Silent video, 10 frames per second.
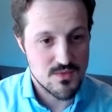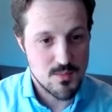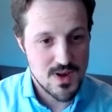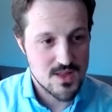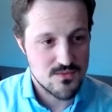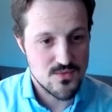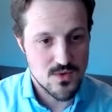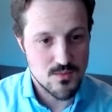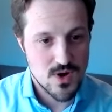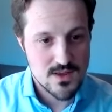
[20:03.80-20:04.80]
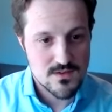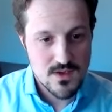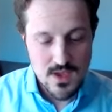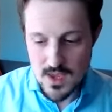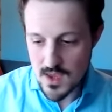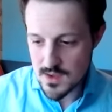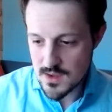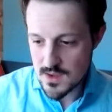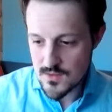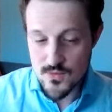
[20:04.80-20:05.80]
with the platform, right?
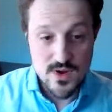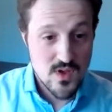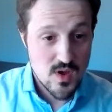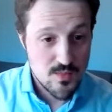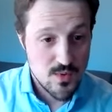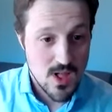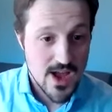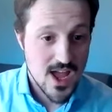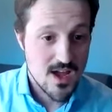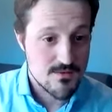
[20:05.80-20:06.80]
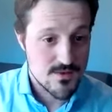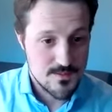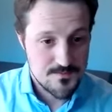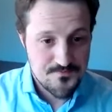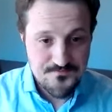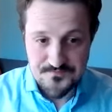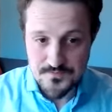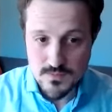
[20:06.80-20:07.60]
For example, I have an